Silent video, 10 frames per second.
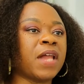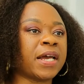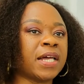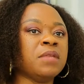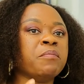
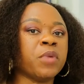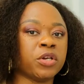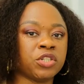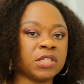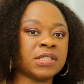like an
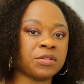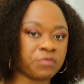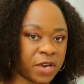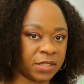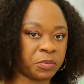emergency
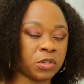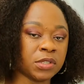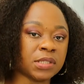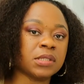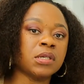
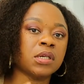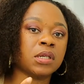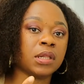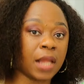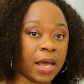response
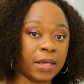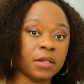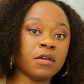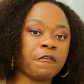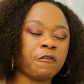
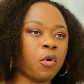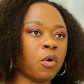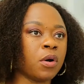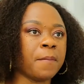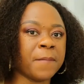line
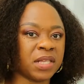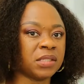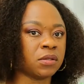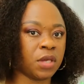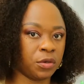for
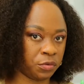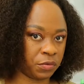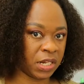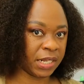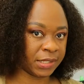mental health
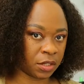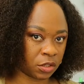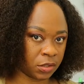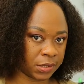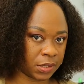related
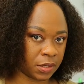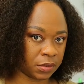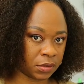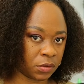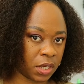
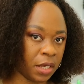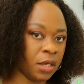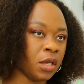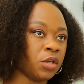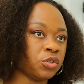concerns. Okay,
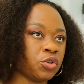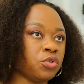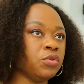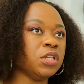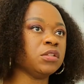so
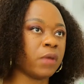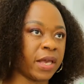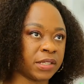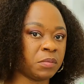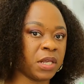you need to
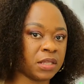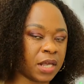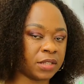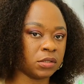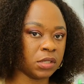explain
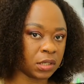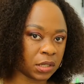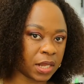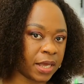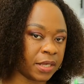that to the
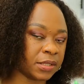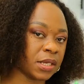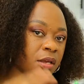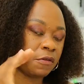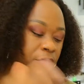client
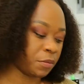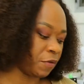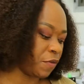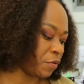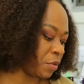from the
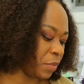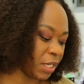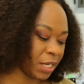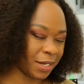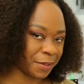very
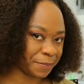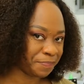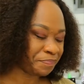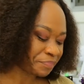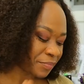beginning.
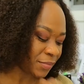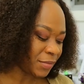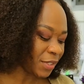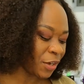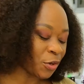
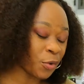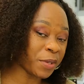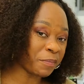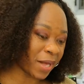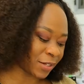
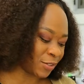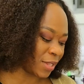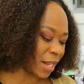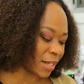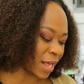Going back to
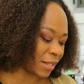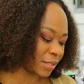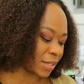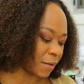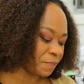that answer,